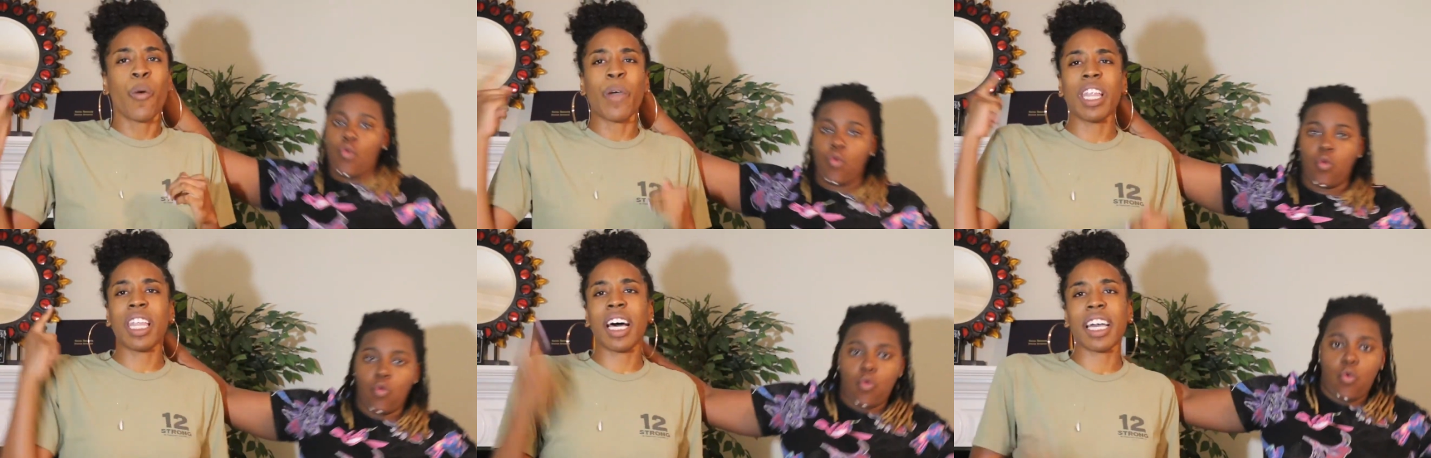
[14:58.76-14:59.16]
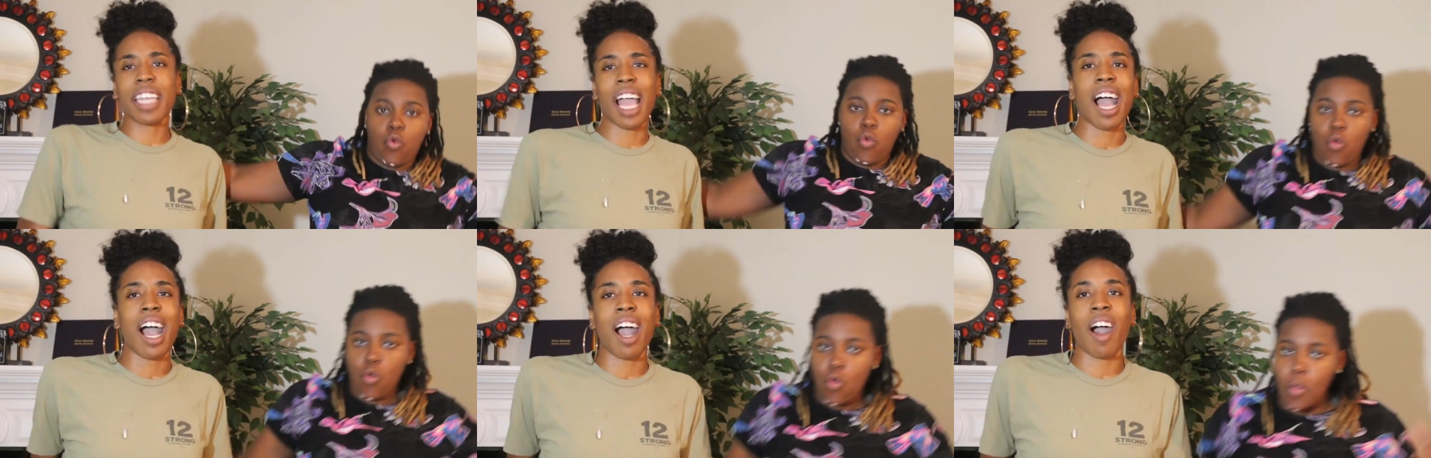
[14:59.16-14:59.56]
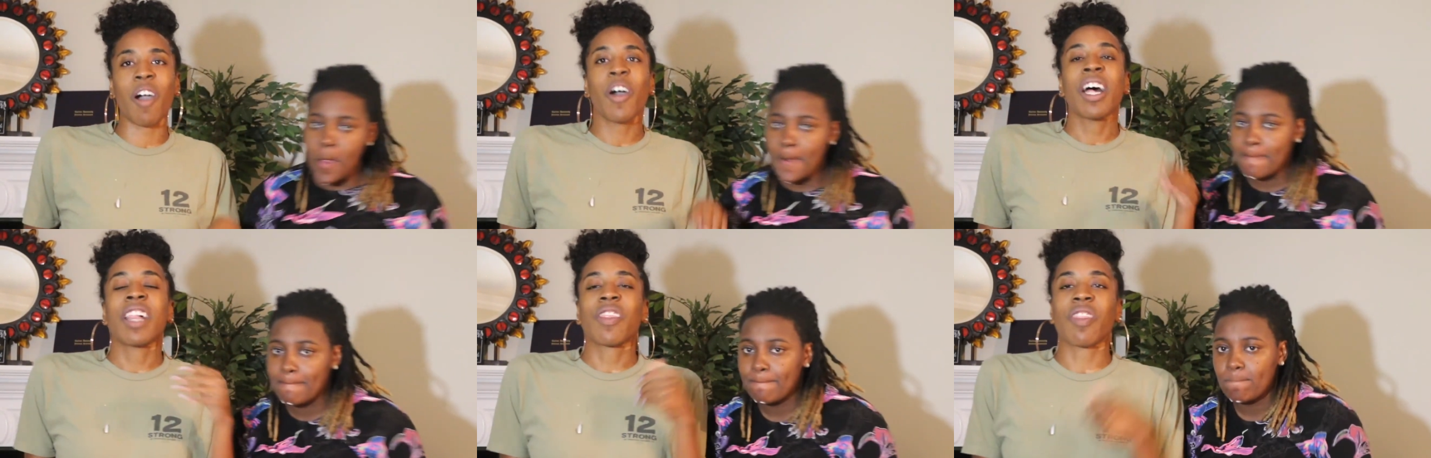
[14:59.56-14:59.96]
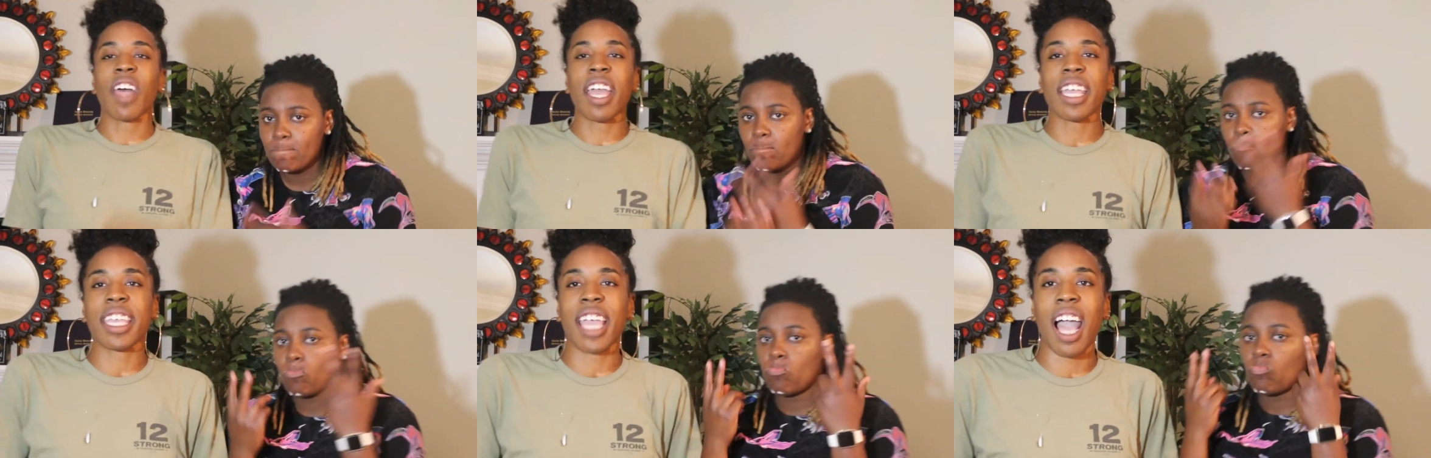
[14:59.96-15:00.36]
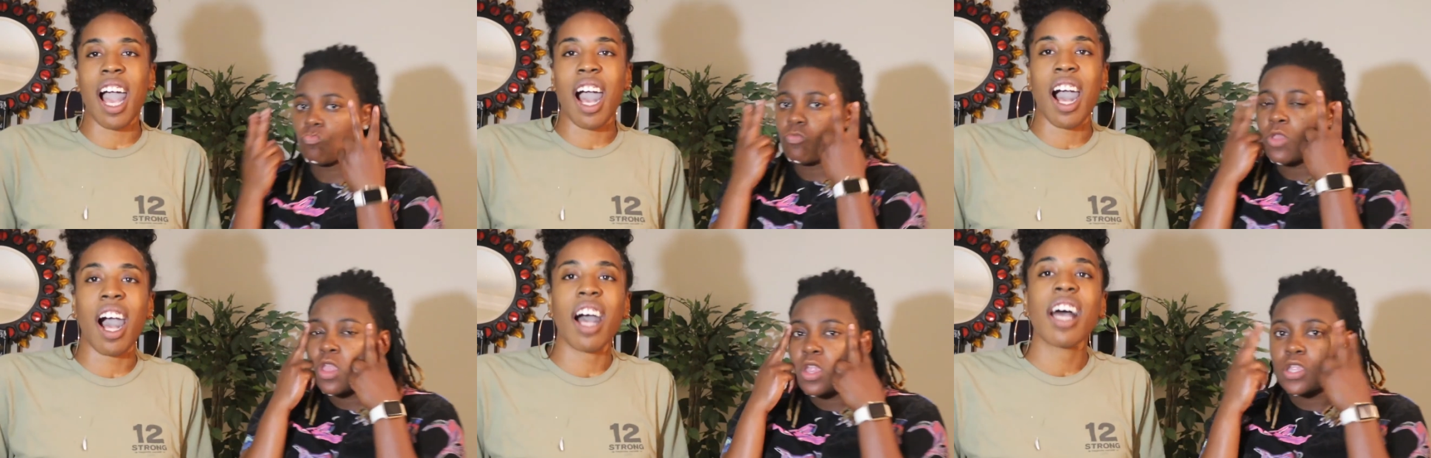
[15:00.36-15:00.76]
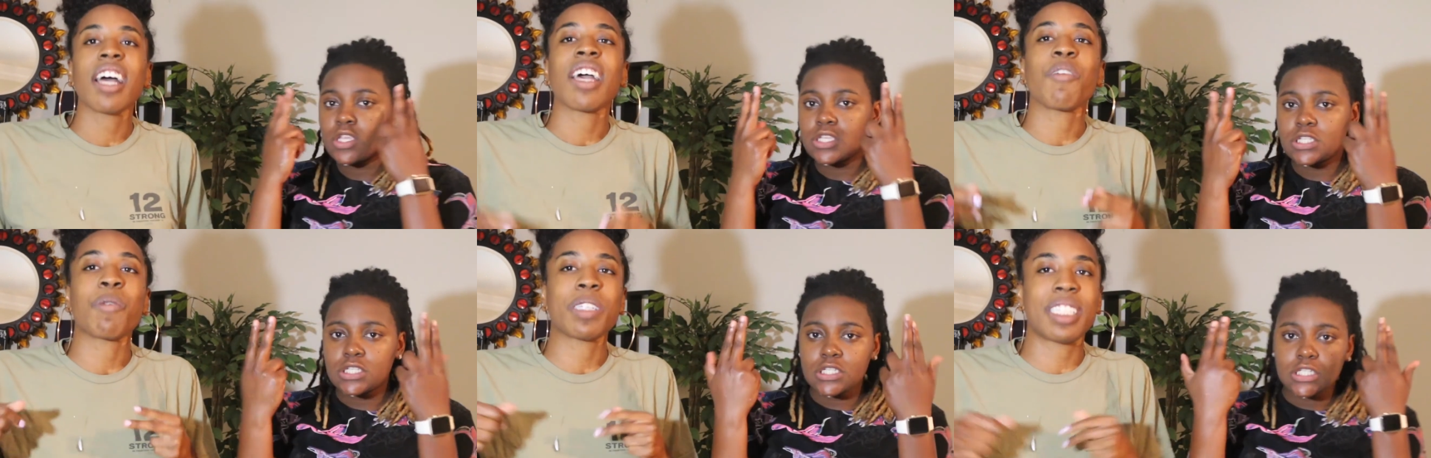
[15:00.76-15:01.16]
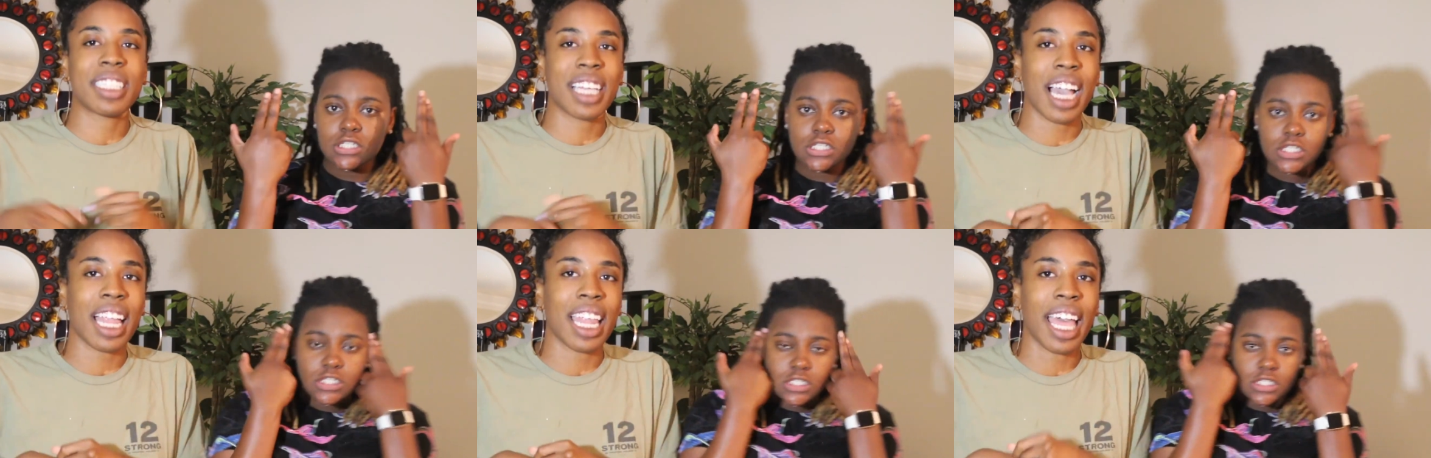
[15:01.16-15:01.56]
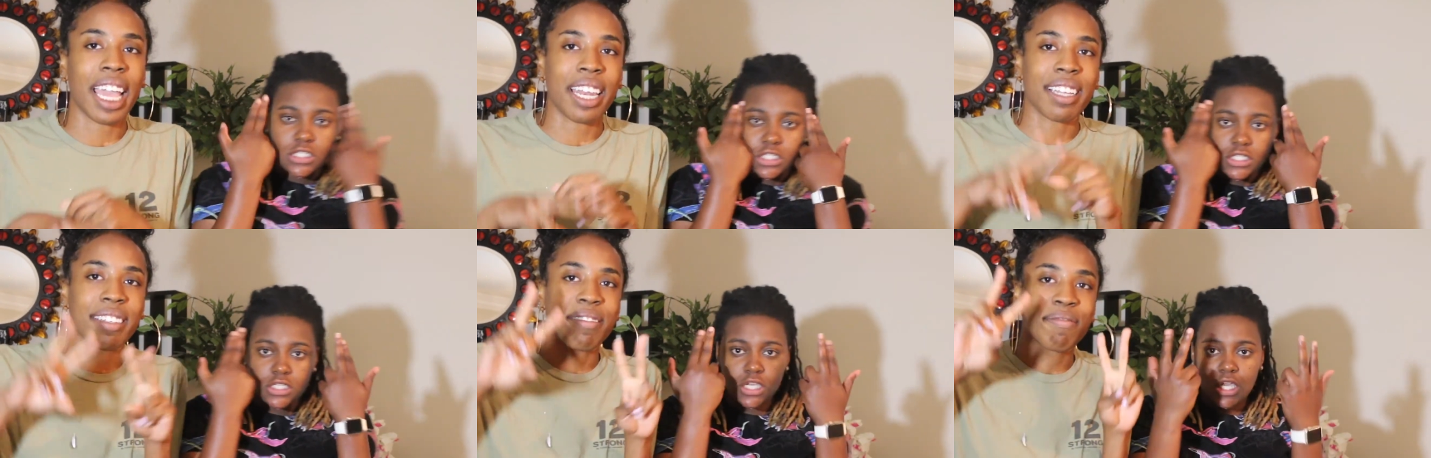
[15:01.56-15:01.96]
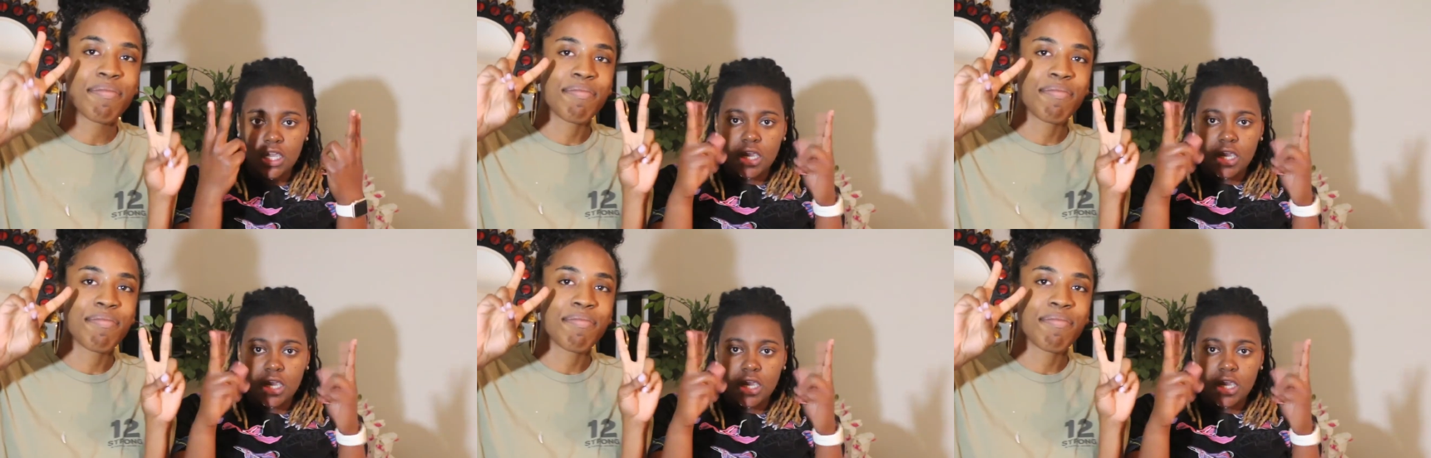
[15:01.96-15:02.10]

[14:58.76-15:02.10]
Speaker 1: We love y'all. Thank y'all. We'll see y'all later.